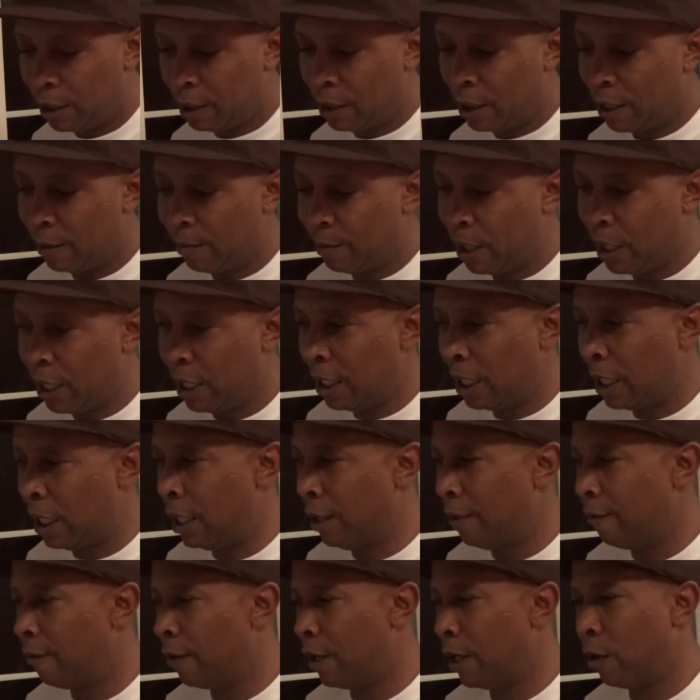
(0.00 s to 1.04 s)
You know what I mean?
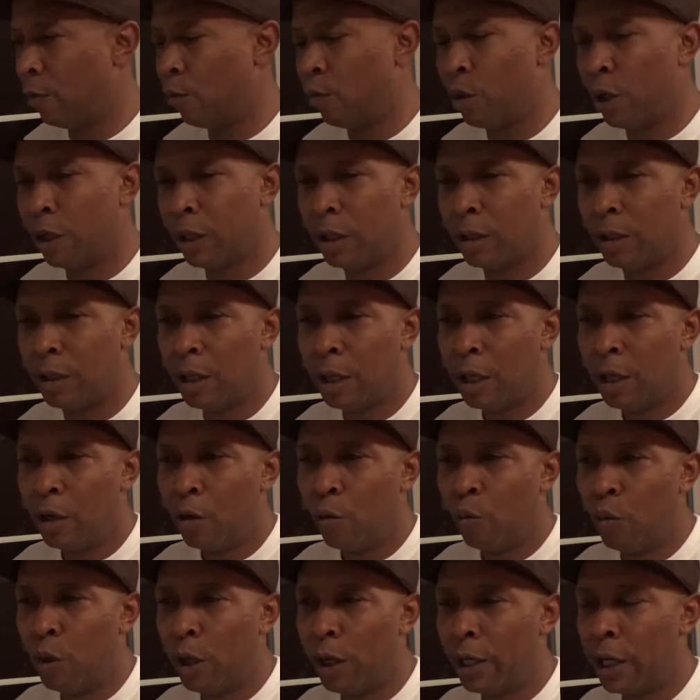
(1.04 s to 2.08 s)
Even with
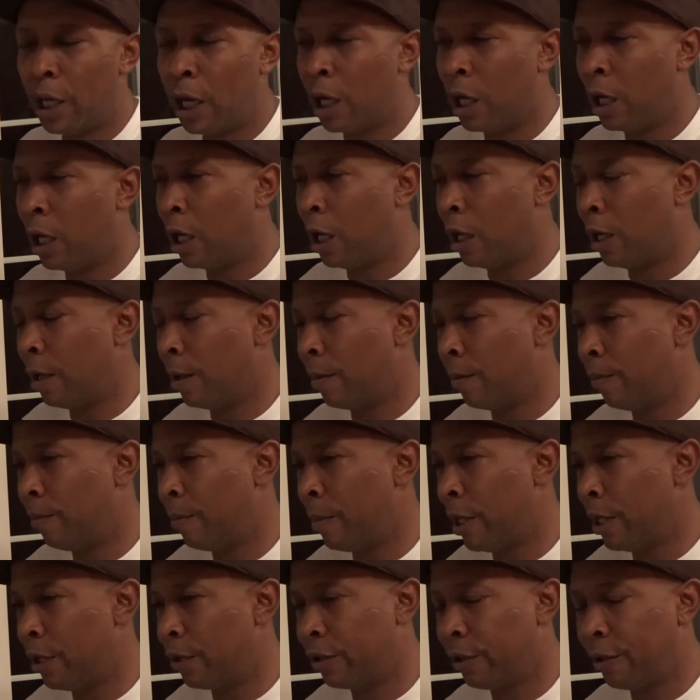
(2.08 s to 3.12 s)

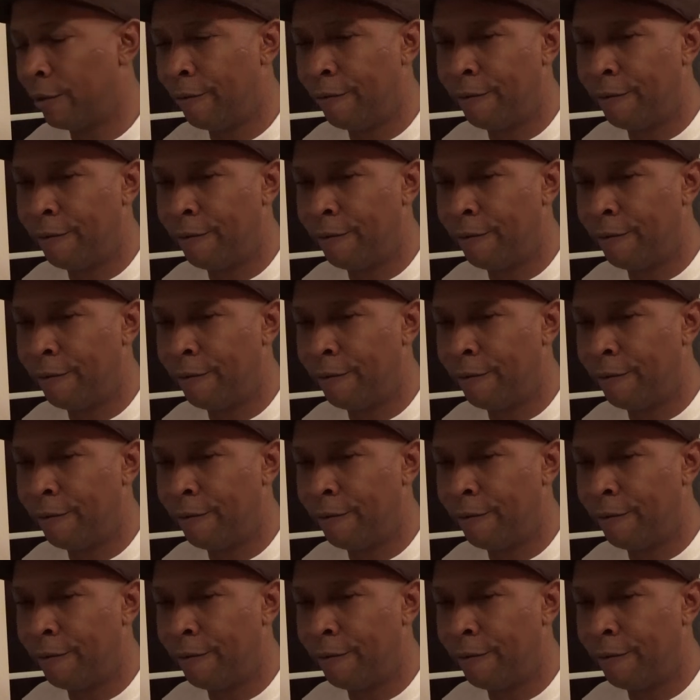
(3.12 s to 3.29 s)
Minister